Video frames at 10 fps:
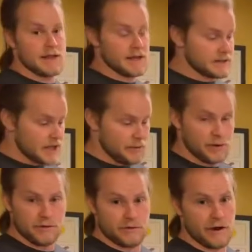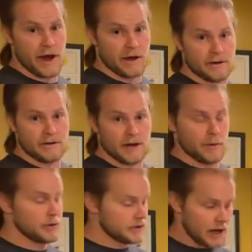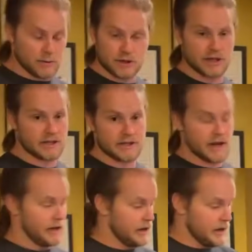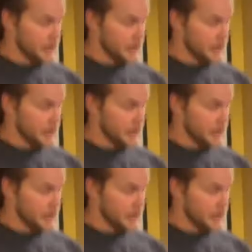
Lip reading: That's keeping you fat. I'm just gonna say it.